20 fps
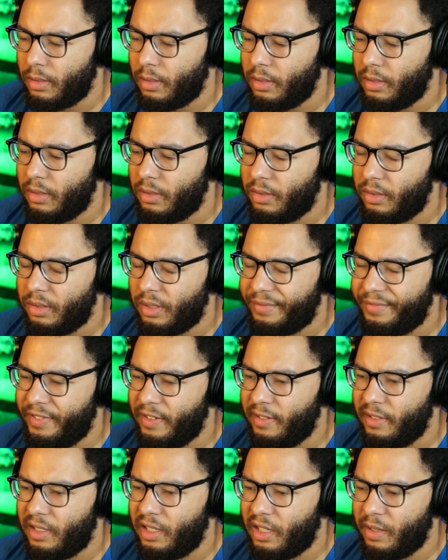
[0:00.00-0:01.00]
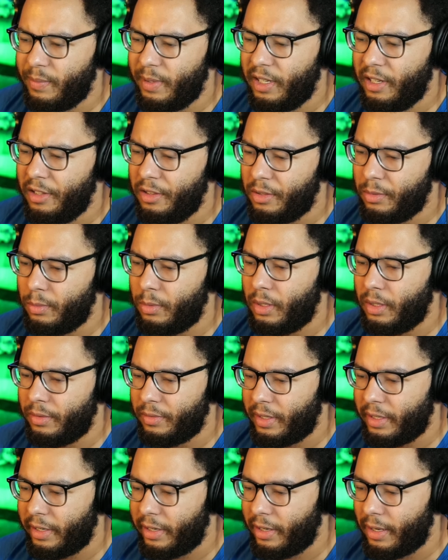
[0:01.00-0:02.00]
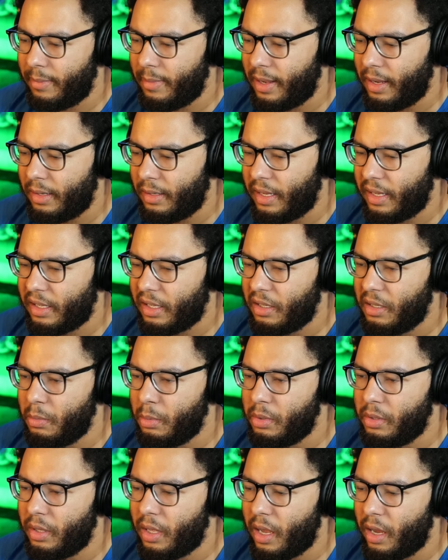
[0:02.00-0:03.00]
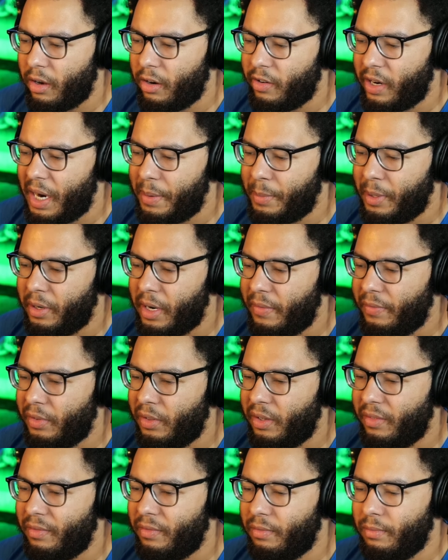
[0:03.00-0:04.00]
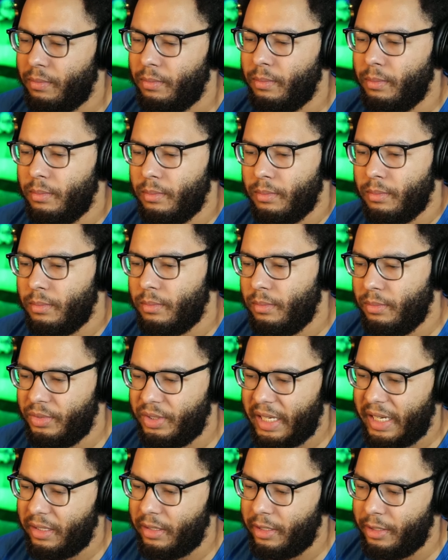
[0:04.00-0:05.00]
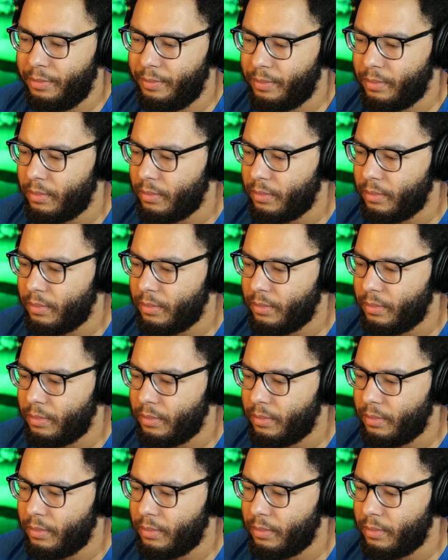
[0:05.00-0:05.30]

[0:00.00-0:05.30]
Cause I feel like it could be either one right now. I'm not not that good with uh, grammar and everything, sadly.